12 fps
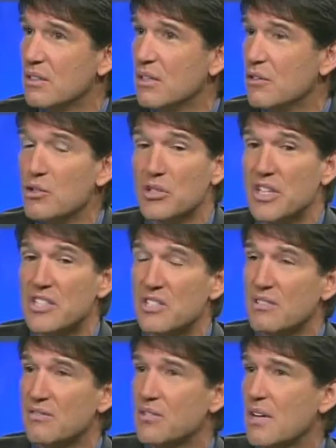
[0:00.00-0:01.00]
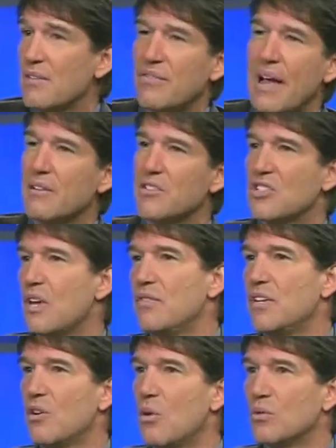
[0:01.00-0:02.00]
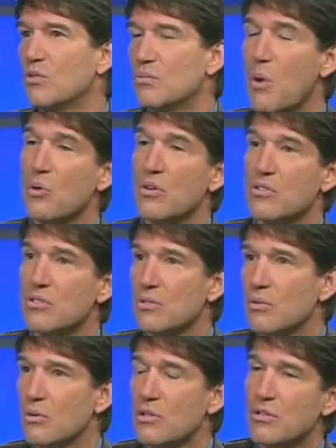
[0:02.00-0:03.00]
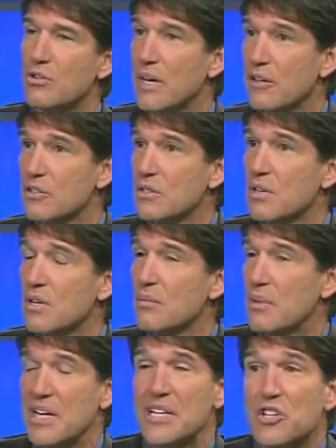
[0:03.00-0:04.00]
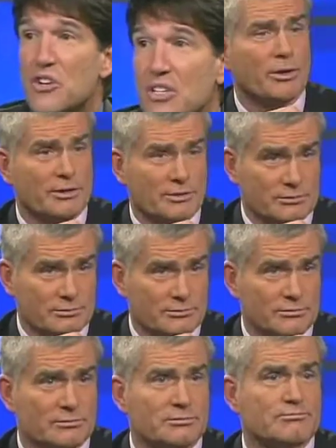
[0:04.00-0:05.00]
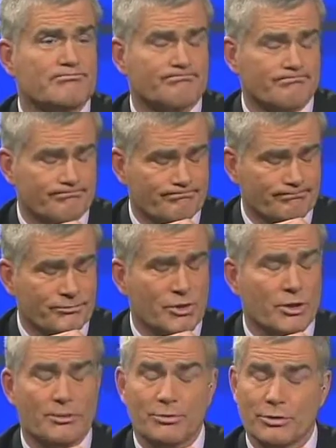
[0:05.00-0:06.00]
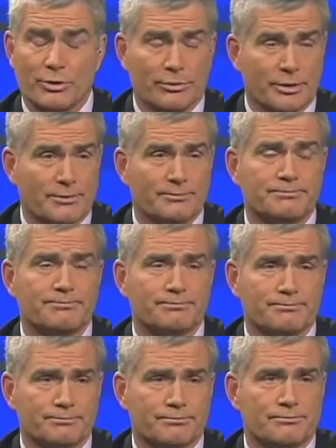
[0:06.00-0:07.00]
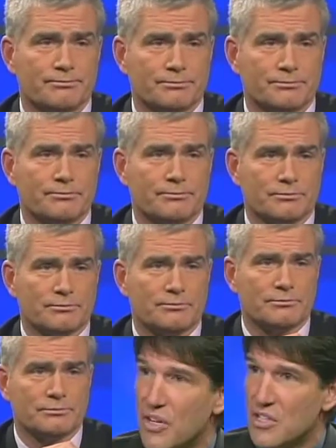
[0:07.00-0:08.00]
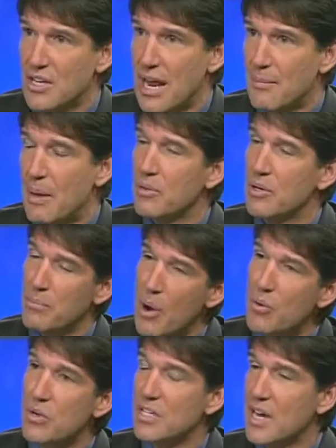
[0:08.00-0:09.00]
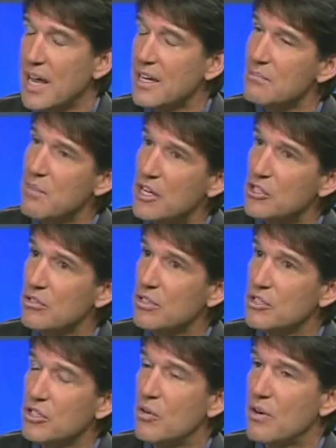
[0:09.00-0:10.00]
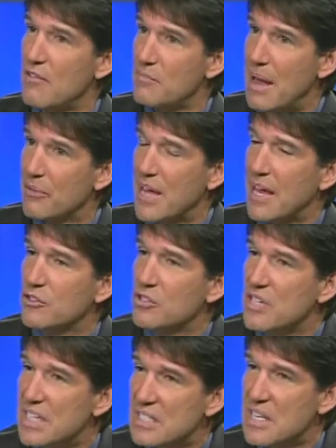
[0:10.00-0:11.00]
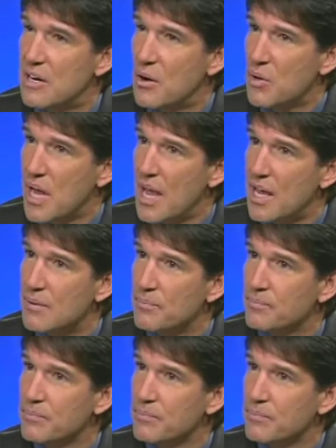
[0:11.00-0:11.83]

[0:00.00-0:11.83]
Usually it's found in 70-year-old smokers or drinkers, but it's turned up in teenagers. So if you don't mind, every time I see you for an exam, I'm going to poke and yank and make sure that you don't have mouth cancer. Is that okay?